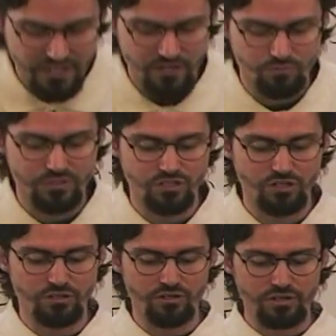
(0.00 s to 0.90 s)
then a
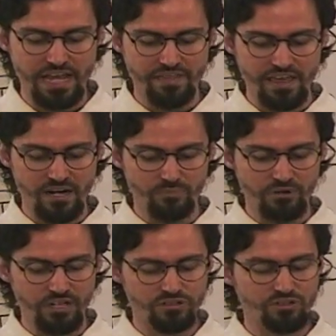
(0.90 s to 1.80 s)
return, and then a
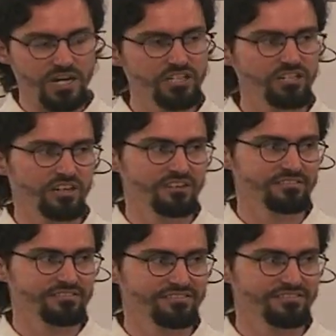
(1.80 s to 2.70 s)
prostration.
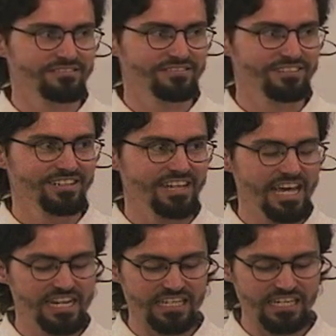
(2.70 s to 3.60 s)

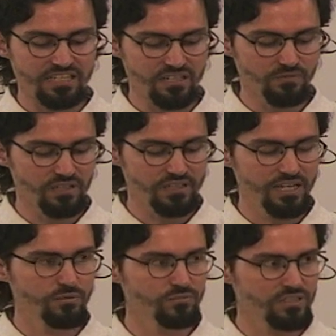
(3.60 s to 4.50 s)
And each of the
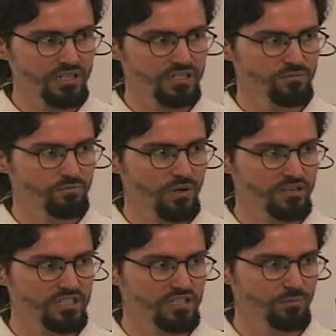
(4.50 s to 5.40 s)
limbs is
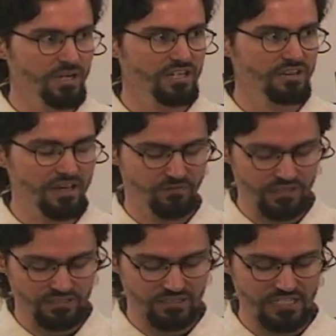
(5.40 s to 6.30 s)
participating in that. In
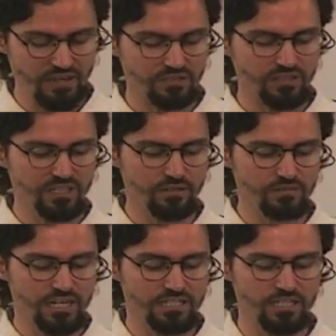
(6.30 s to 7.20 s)
fact, the seven
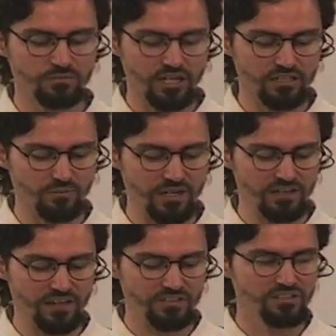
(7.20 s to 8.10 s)
limbs, Hakim talked about
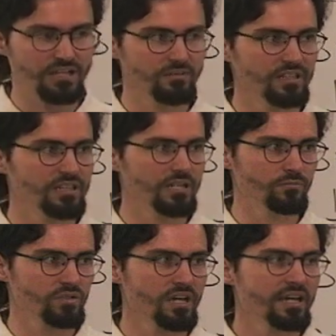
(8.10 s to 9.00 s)
that, the seven
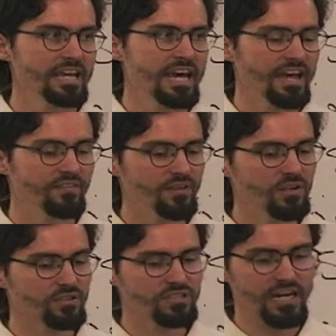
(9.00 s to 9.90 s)
limbs. And then
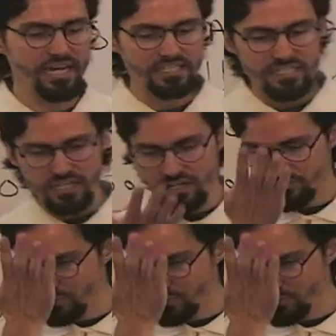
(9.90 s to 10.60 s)
there's an idea of